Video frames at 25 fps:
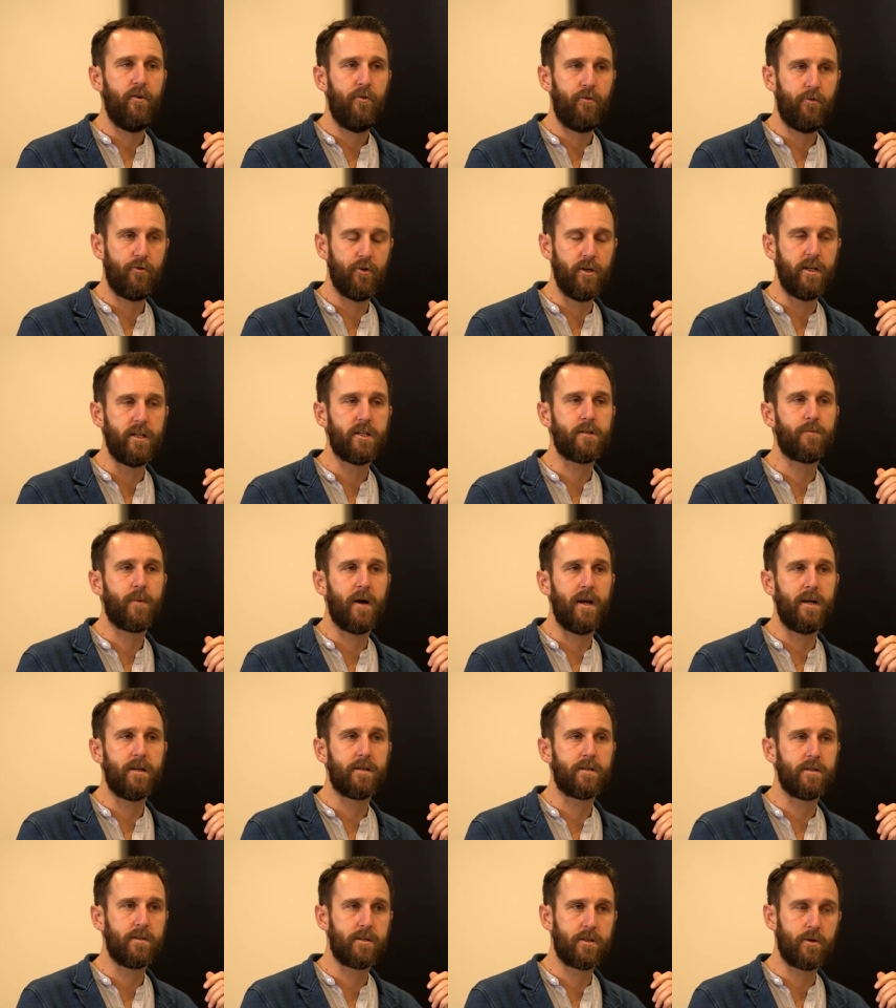free
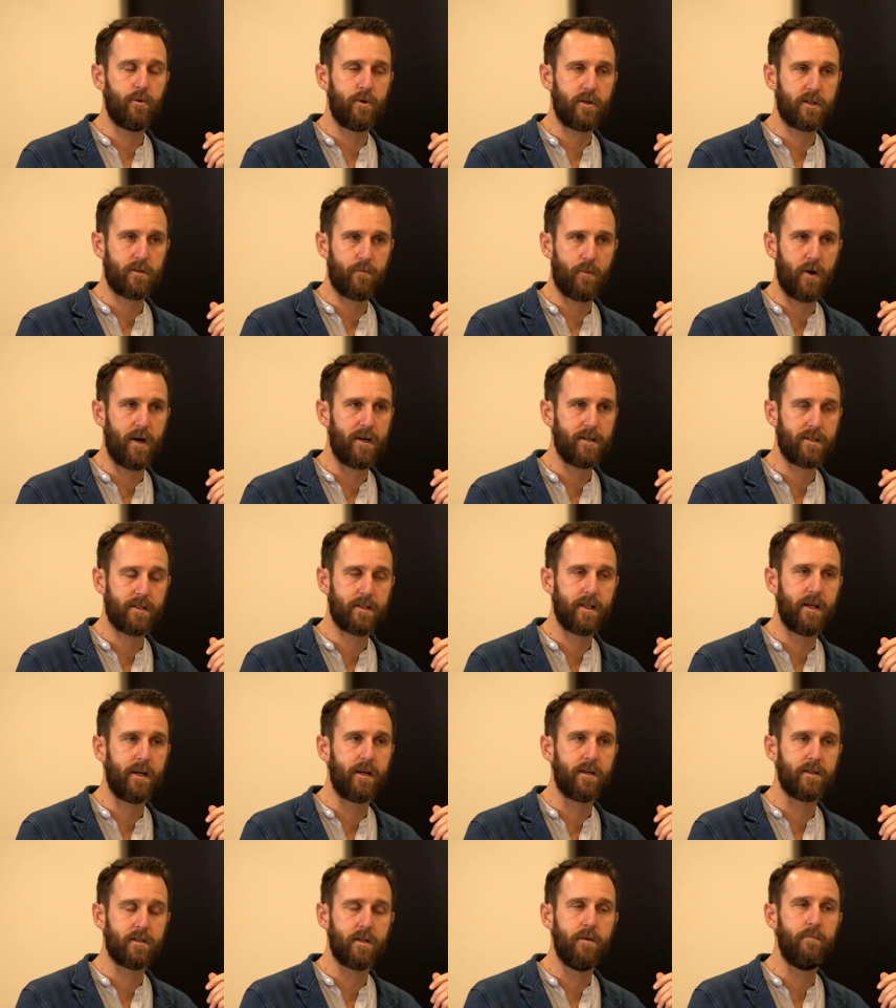spaces to express
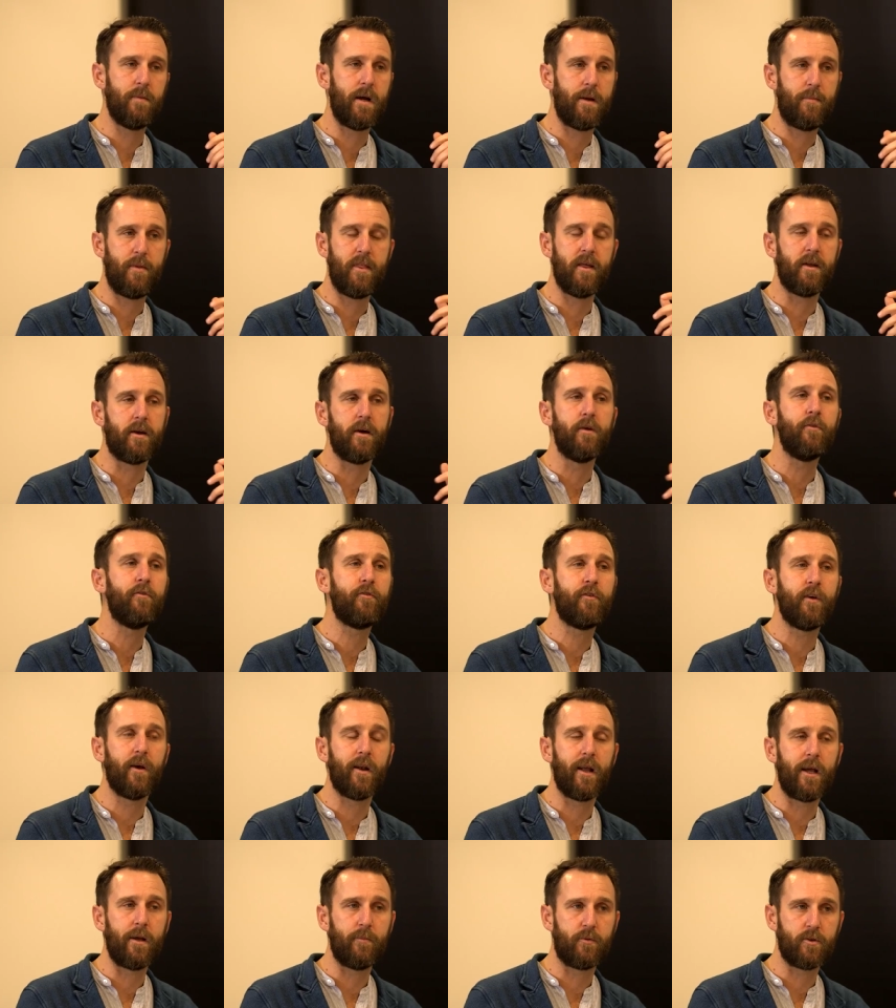things that maybe they don't
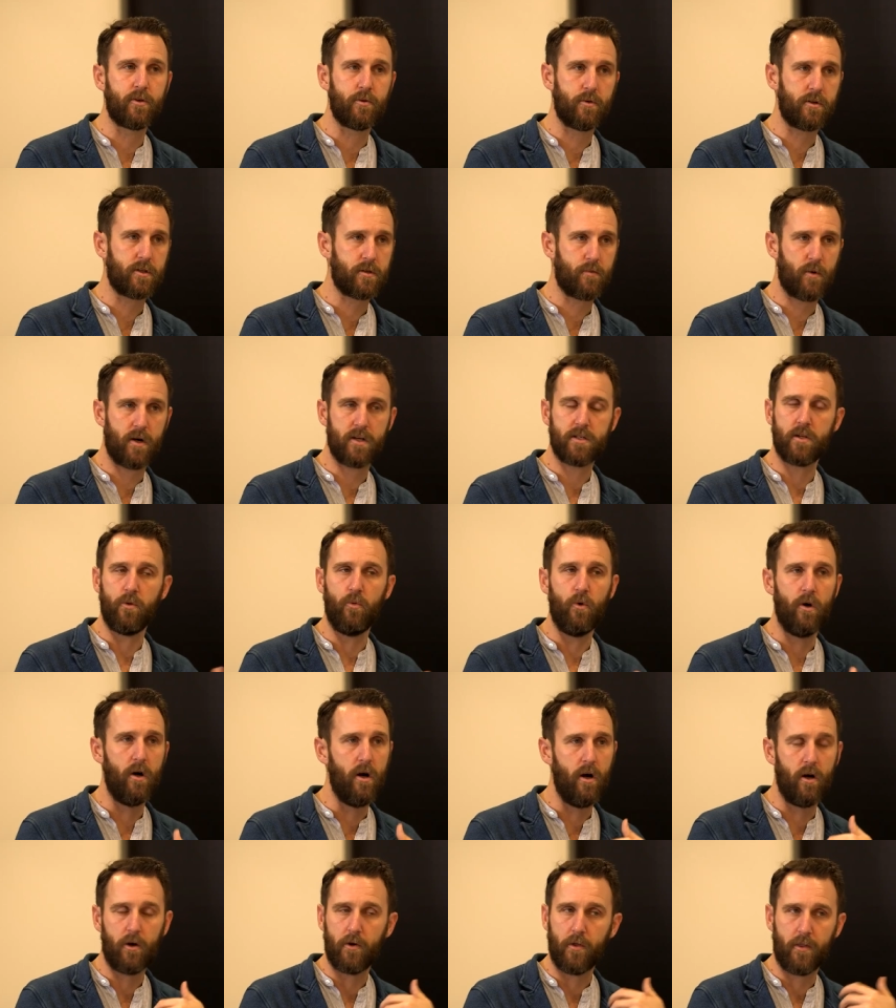feel able to express at
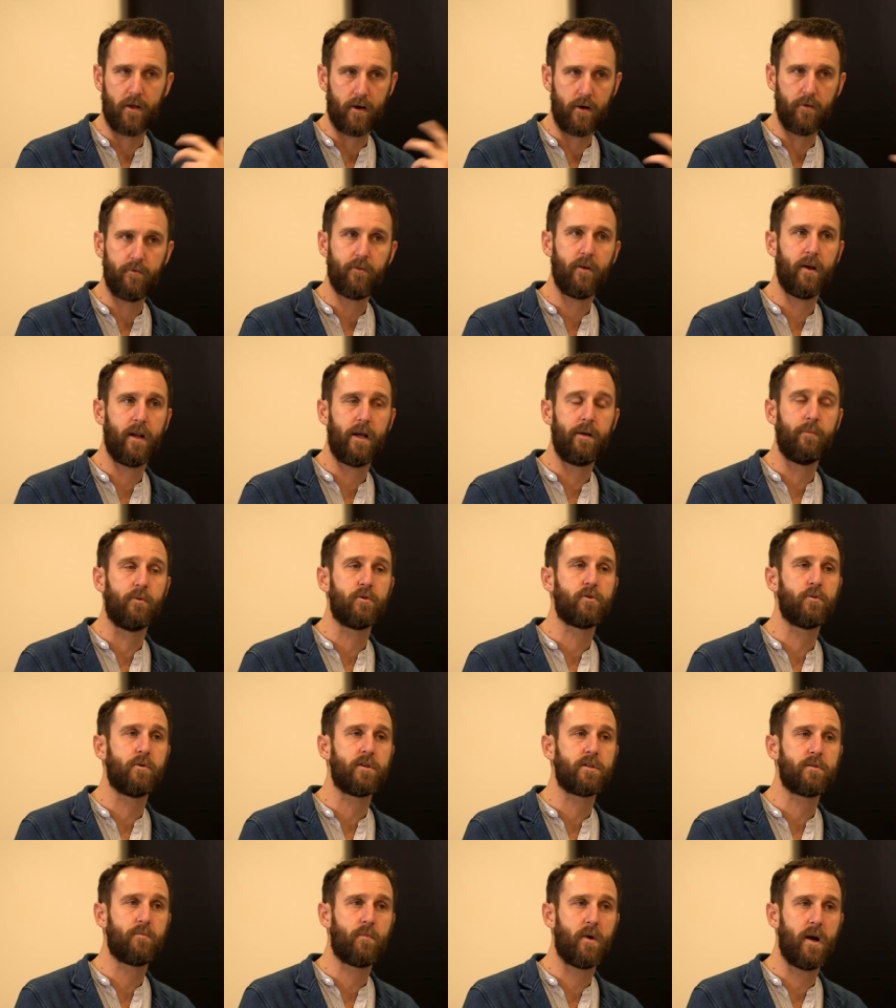work or they don't feel able to
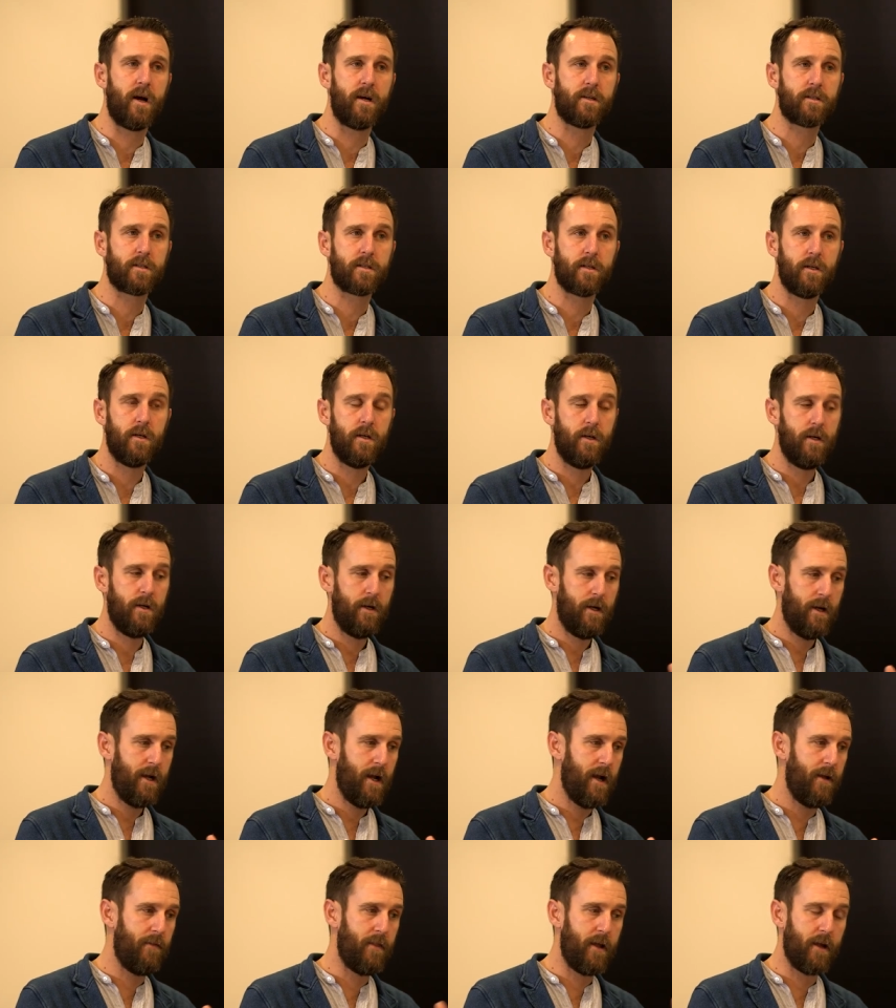express
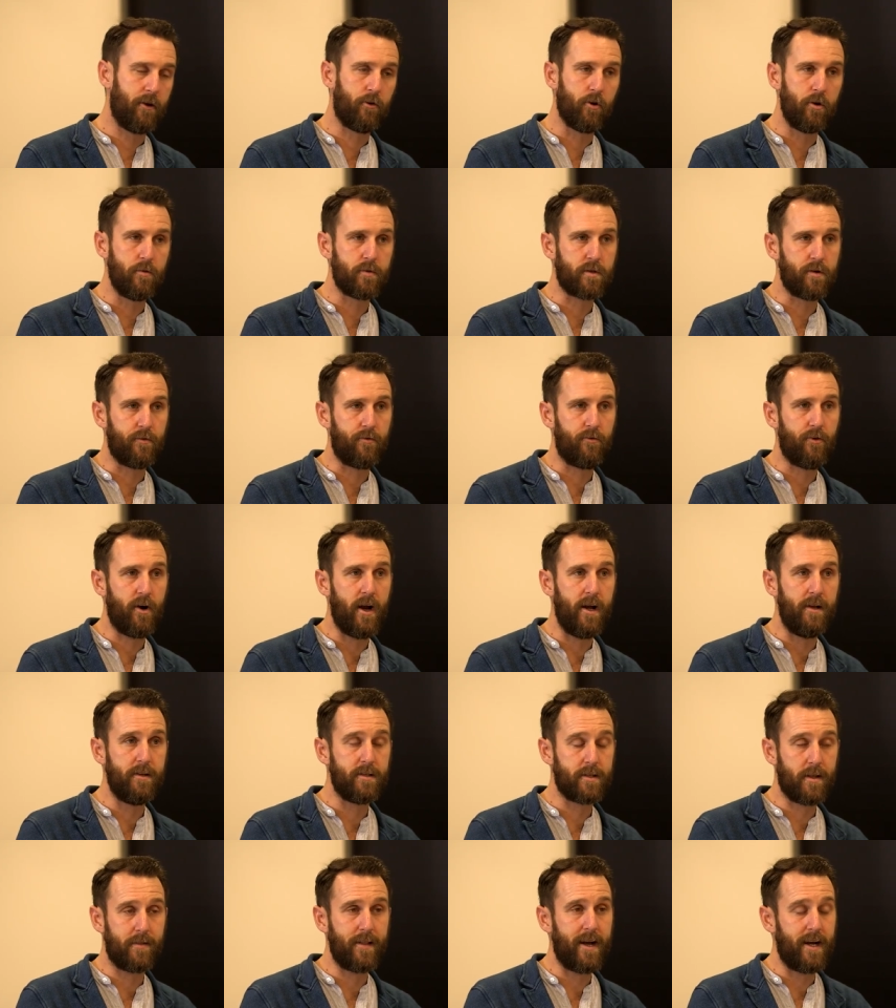in their groups of
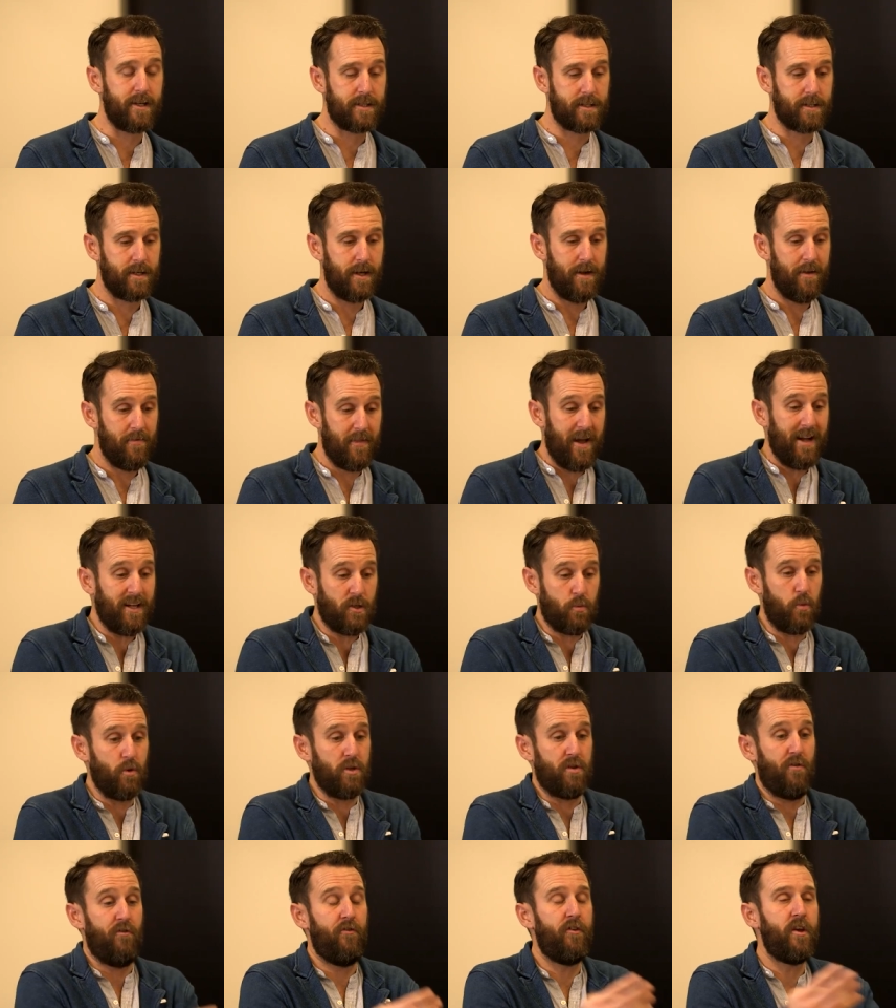friends. And that's, that's
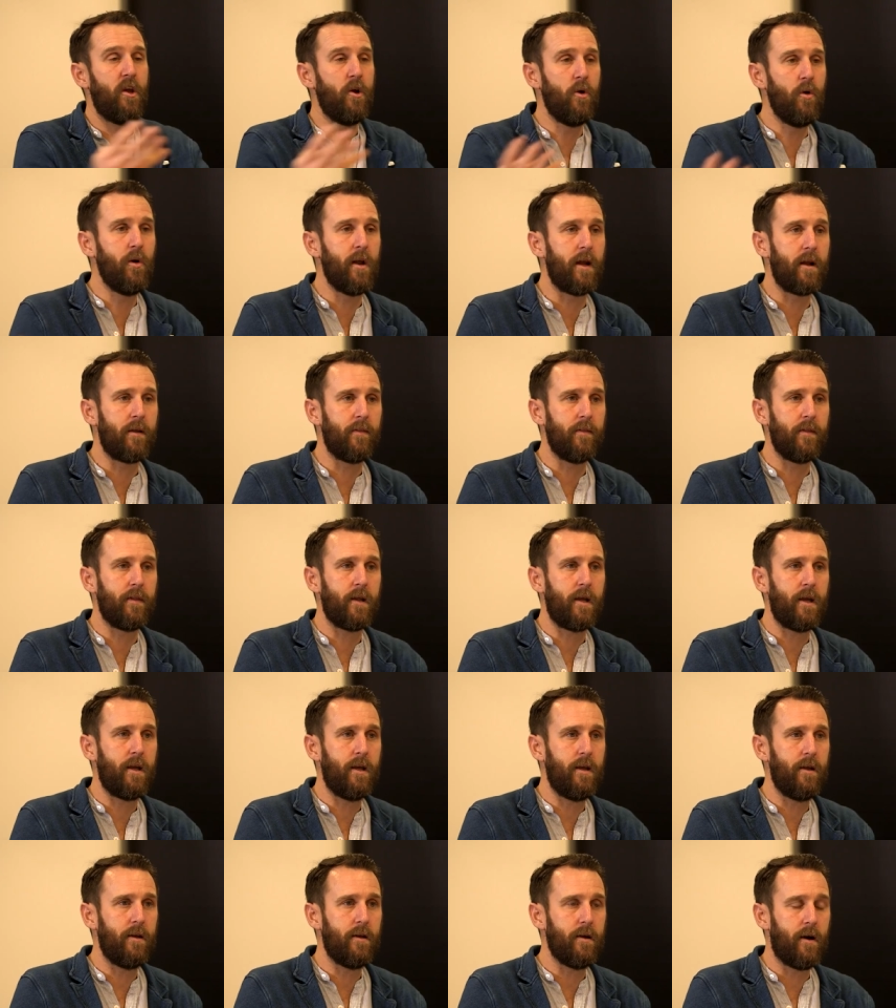what's fueling
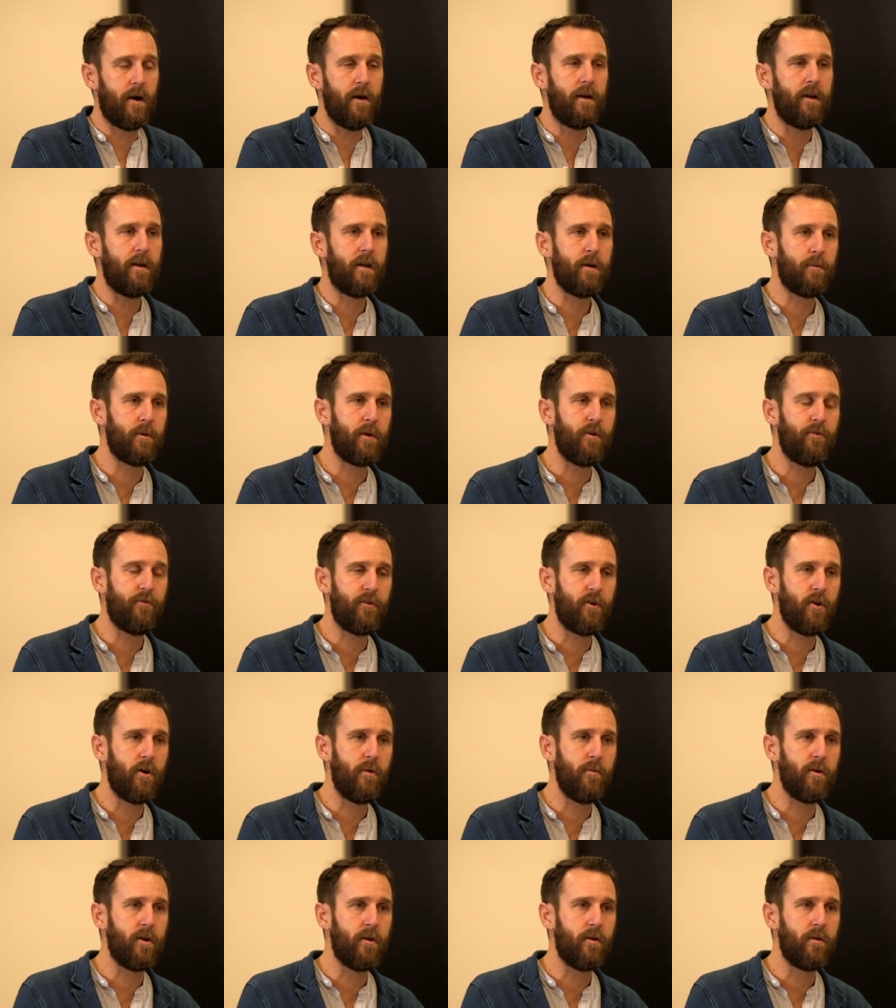the IDW
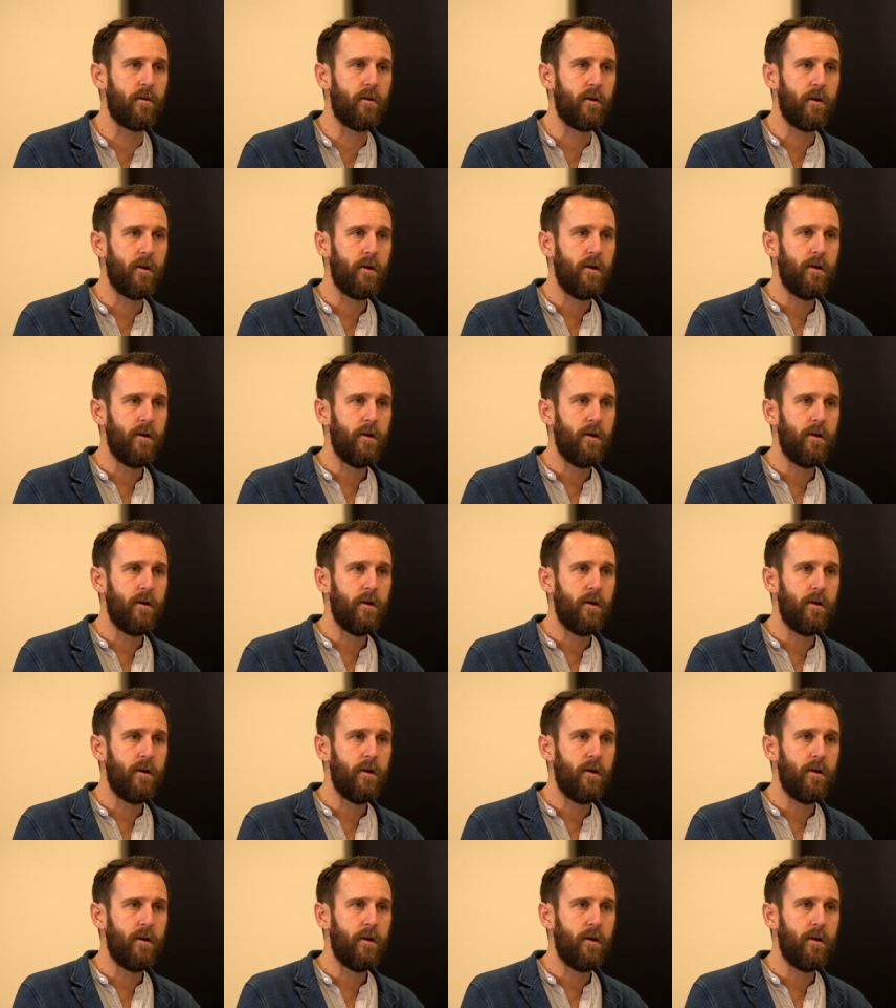phenomenon.